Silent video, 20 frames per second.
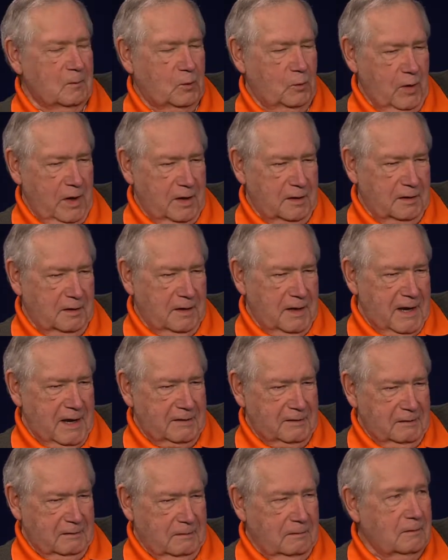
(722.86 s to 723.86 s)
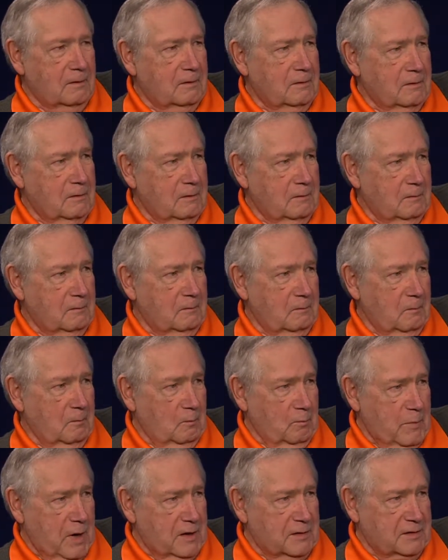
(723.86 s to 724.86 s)
credit to that
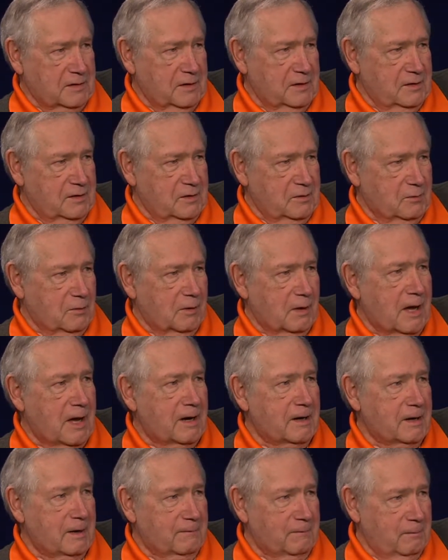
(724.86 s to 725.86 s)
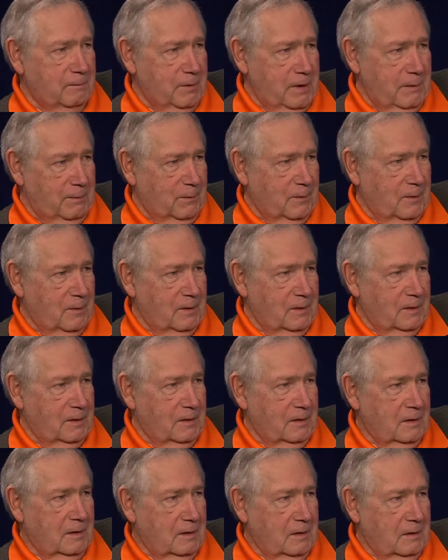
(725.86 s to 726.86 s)
message to a lot of different people.
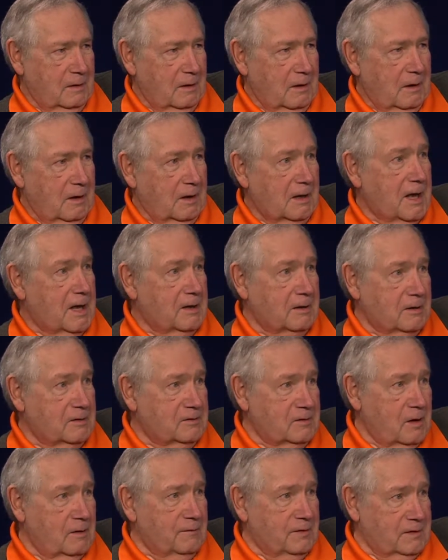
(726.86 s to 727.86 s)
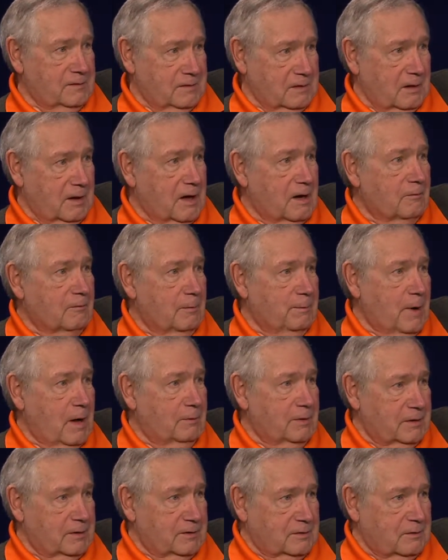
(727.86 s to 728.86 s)
Yeah. A lot of conservatives, a lot yeah. of
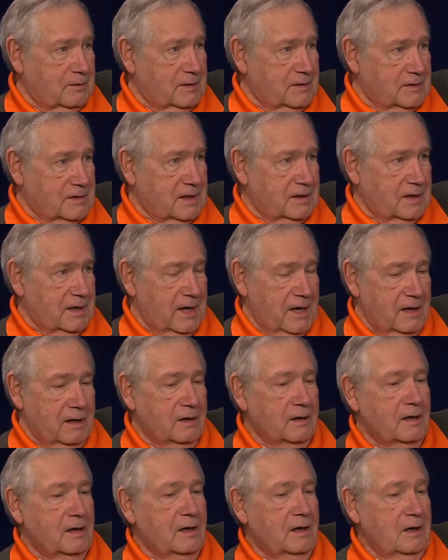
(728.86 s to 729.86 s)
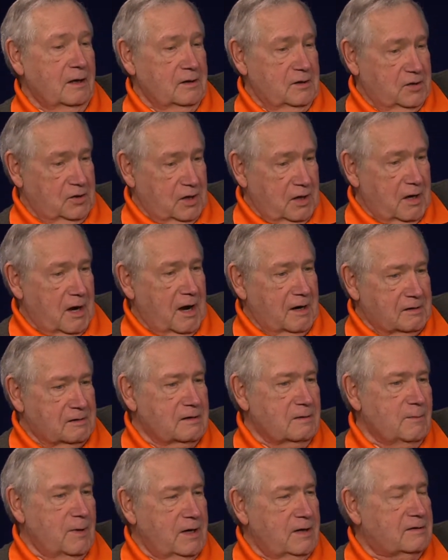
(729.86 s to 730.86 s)
Republicans could have said that. She
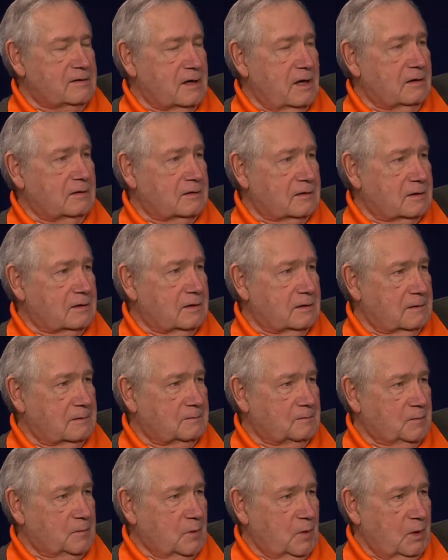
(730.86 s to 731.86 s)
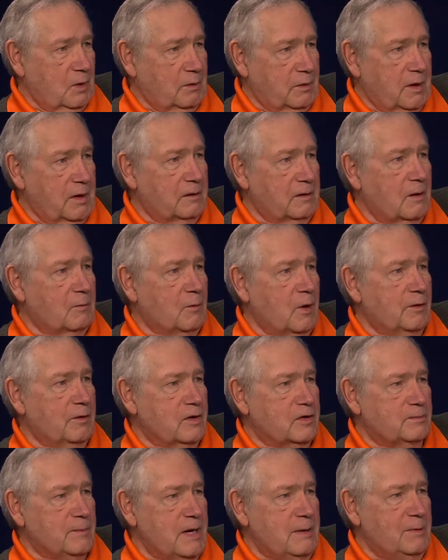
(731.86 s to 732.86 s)
actually made sense. Yeah. You think yeah, that well, no.
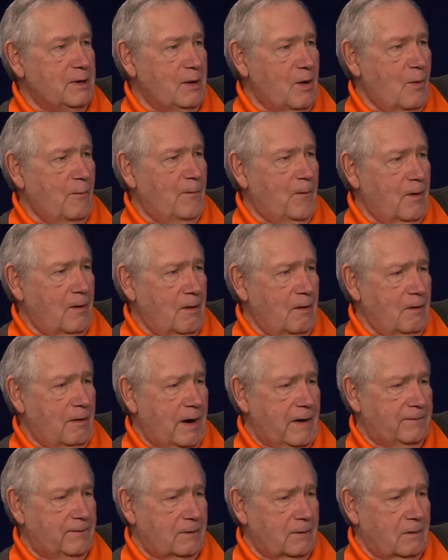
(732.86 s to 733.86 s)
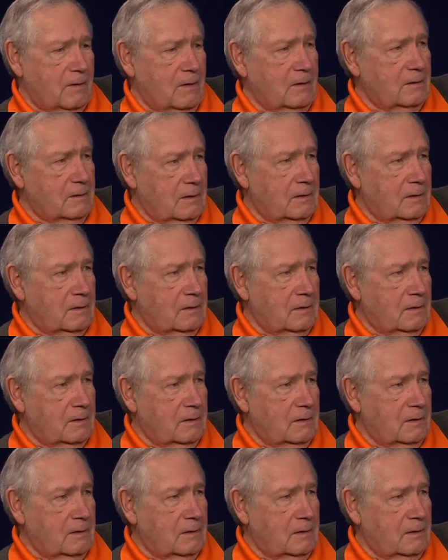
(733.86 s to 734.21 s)
there's maybe hope for her after all.